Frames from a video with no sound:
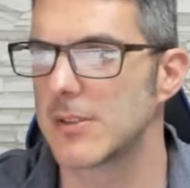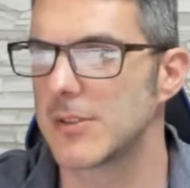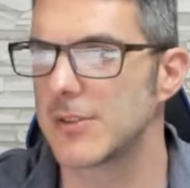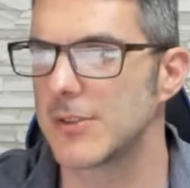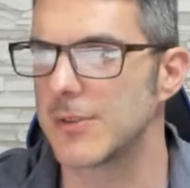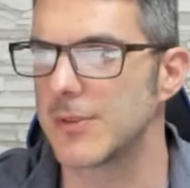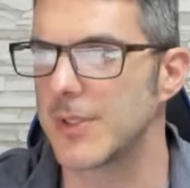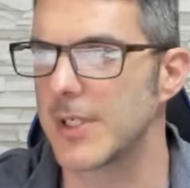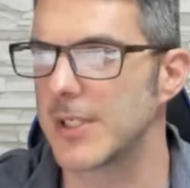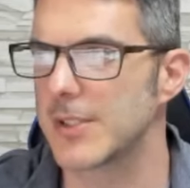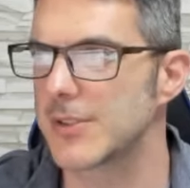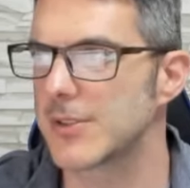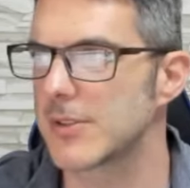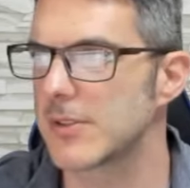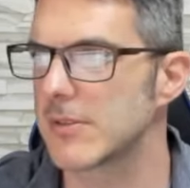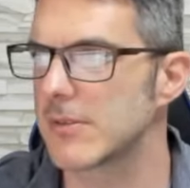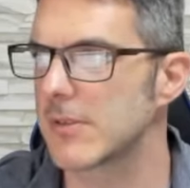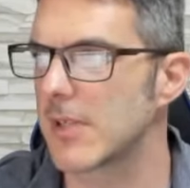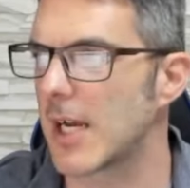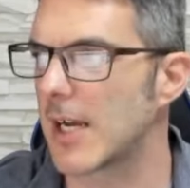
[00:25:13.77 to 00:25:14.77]
do this.
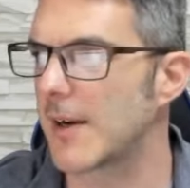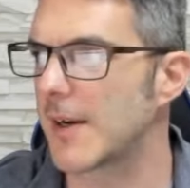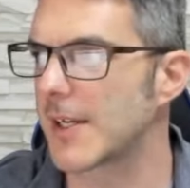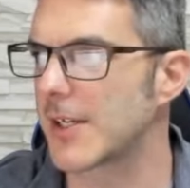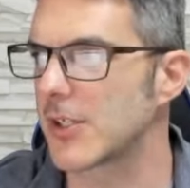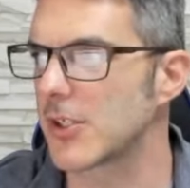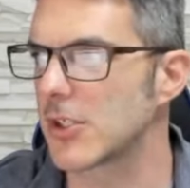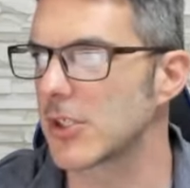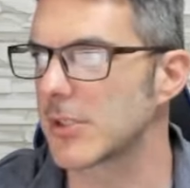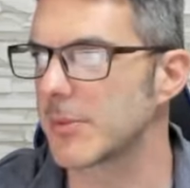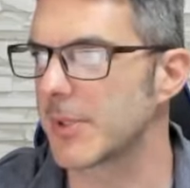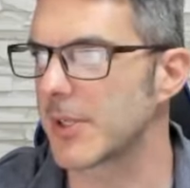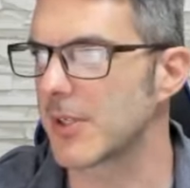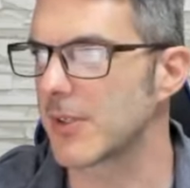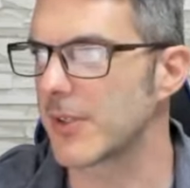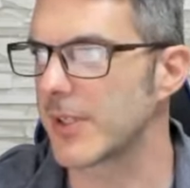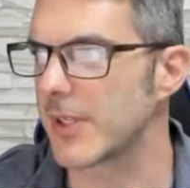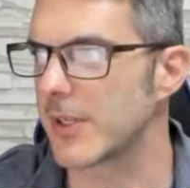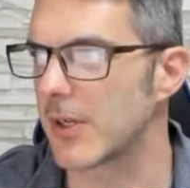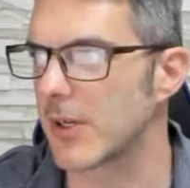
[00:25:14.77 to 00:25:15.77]
I like it a little bit
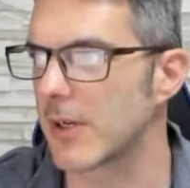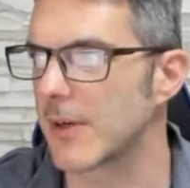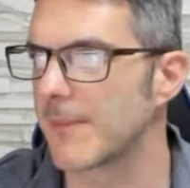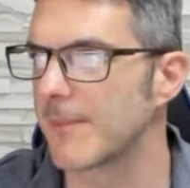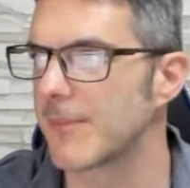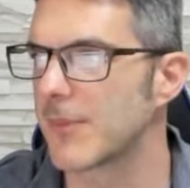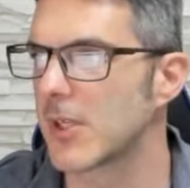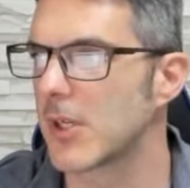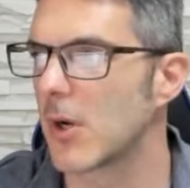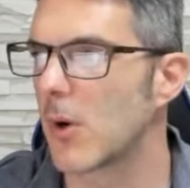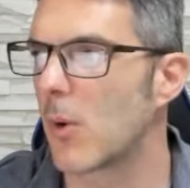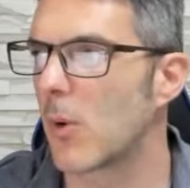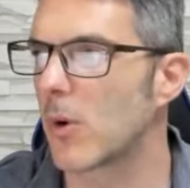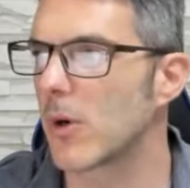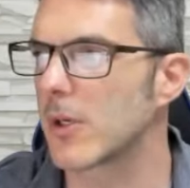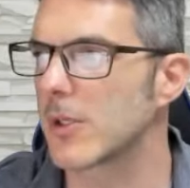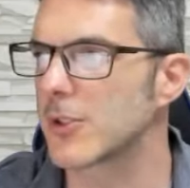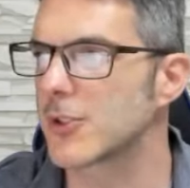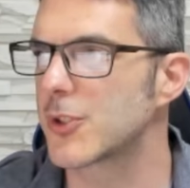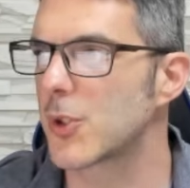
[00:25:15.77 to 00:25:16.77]
cleaner.
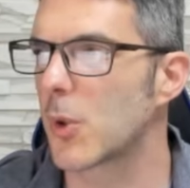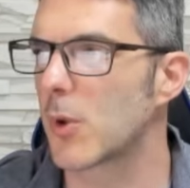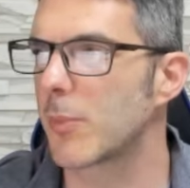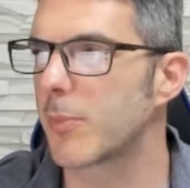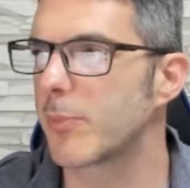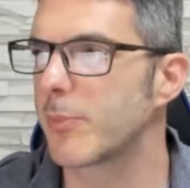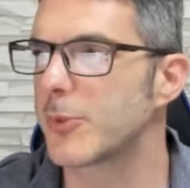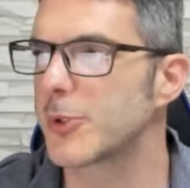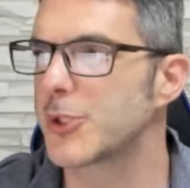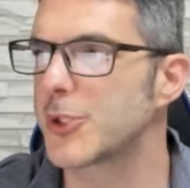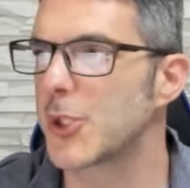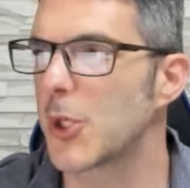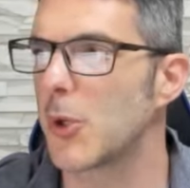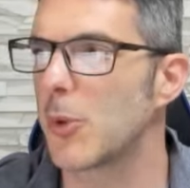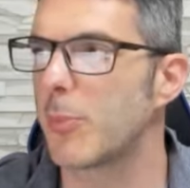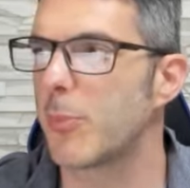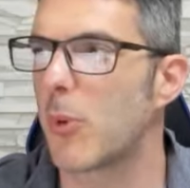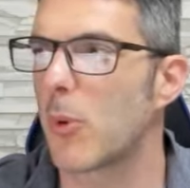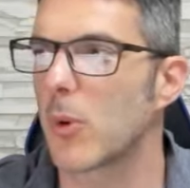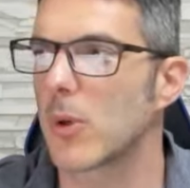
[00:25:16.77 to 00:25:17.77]
Or show
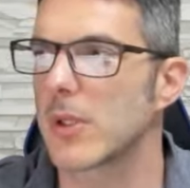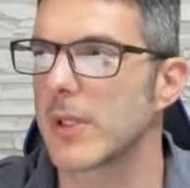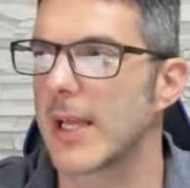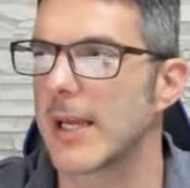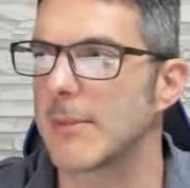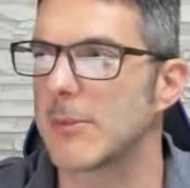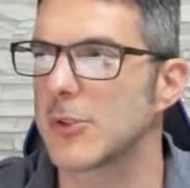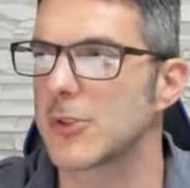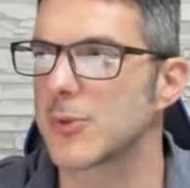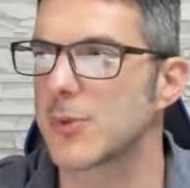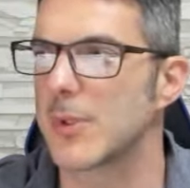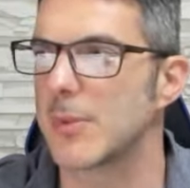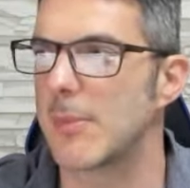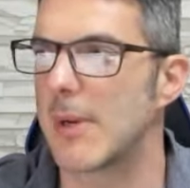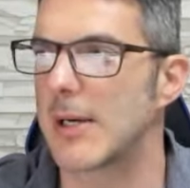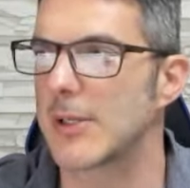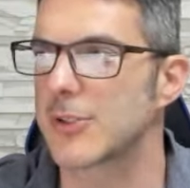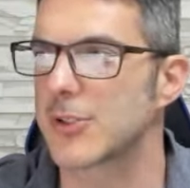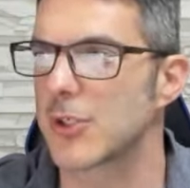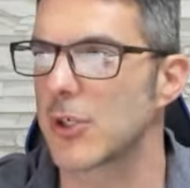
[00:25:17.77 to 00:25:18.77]
port labels when
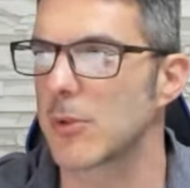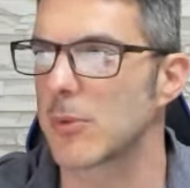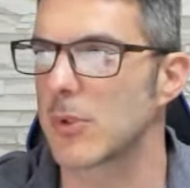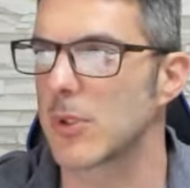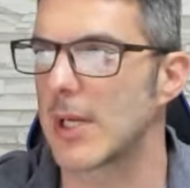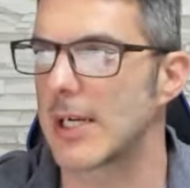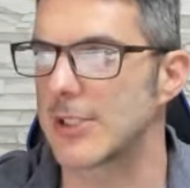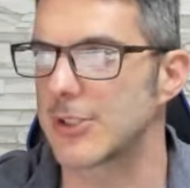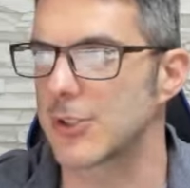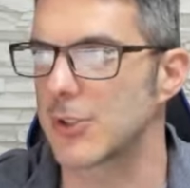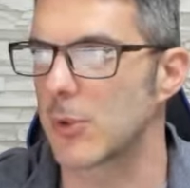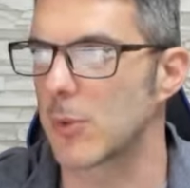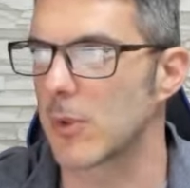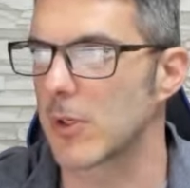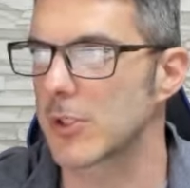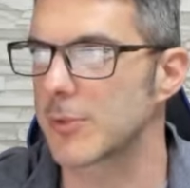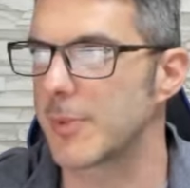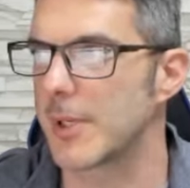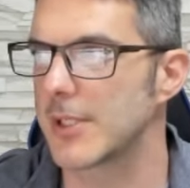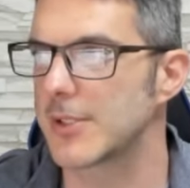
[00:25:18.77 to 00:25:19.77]
mousing over logical
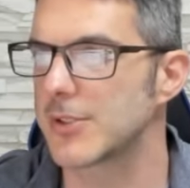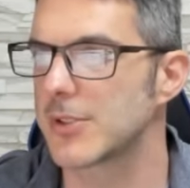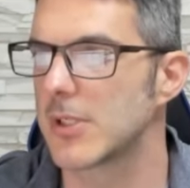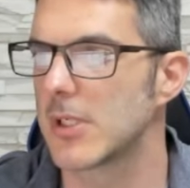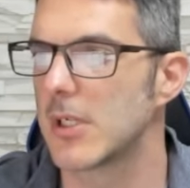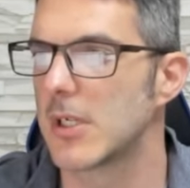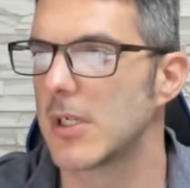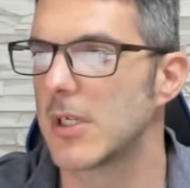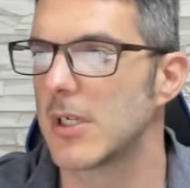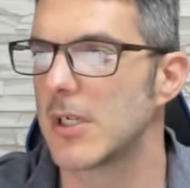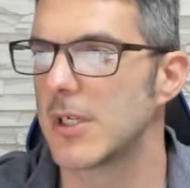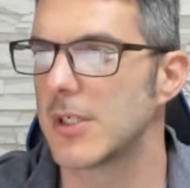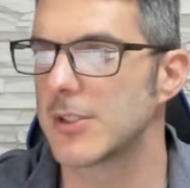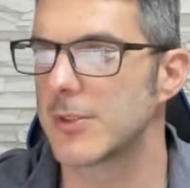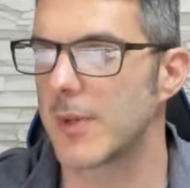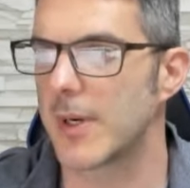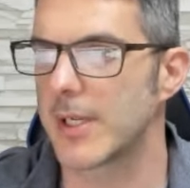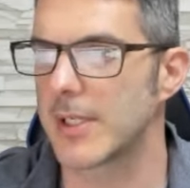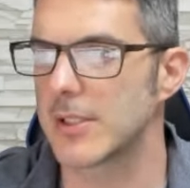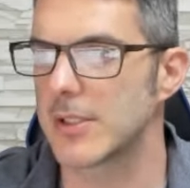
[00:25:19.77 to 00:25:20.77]
workspace.
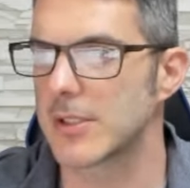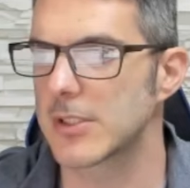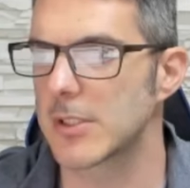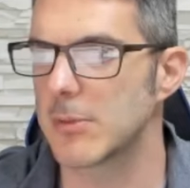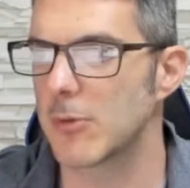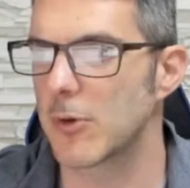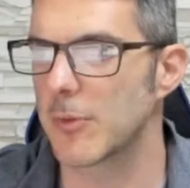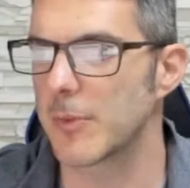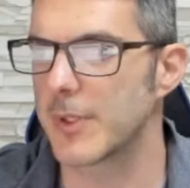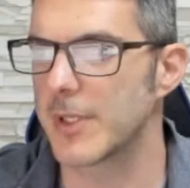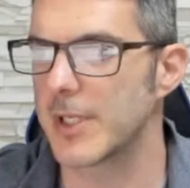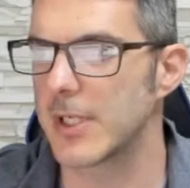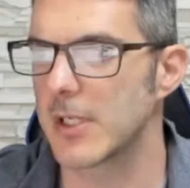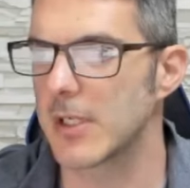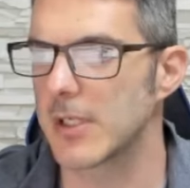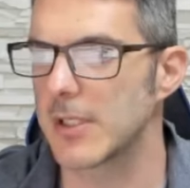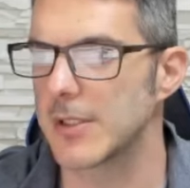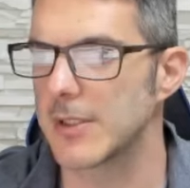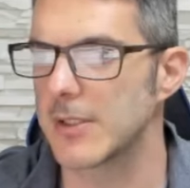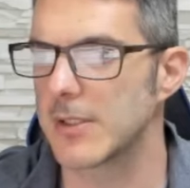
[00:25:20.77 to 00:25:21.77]
So I can just come over
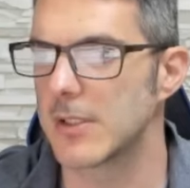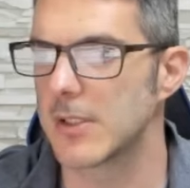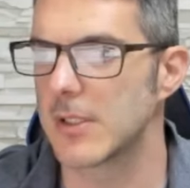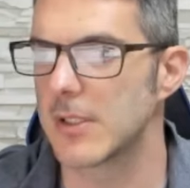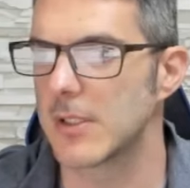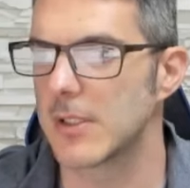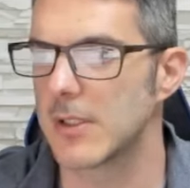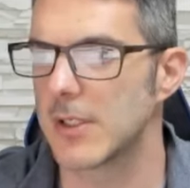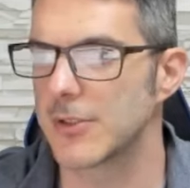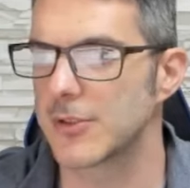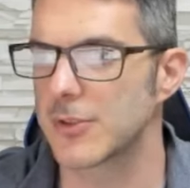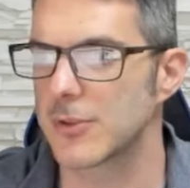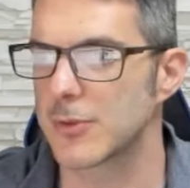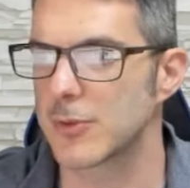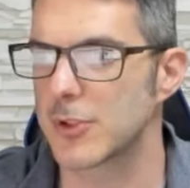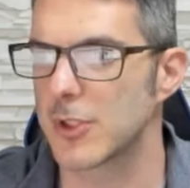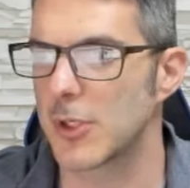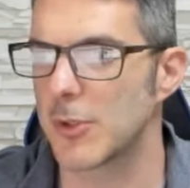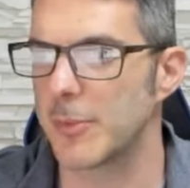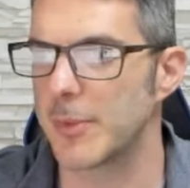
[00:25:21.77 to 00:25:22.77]
here and this will
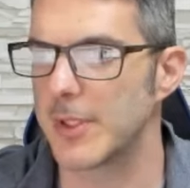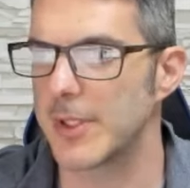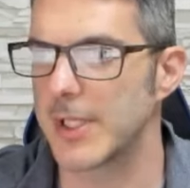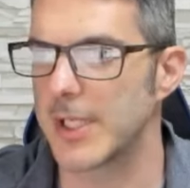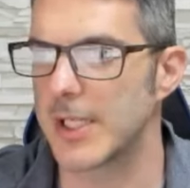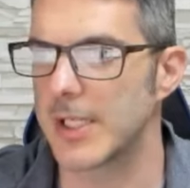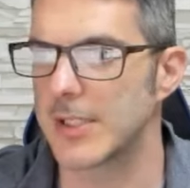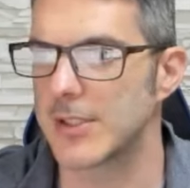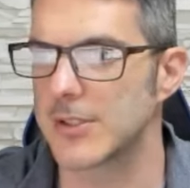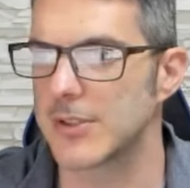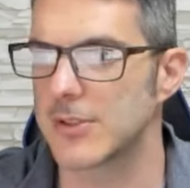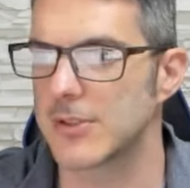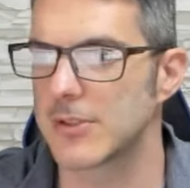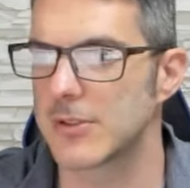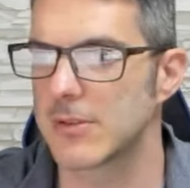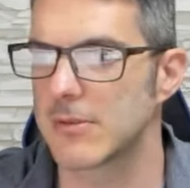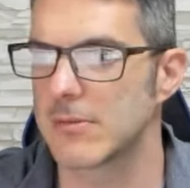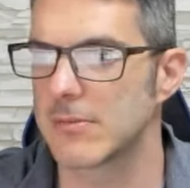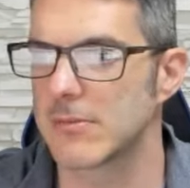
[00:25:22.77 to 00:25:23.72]
show me that it's,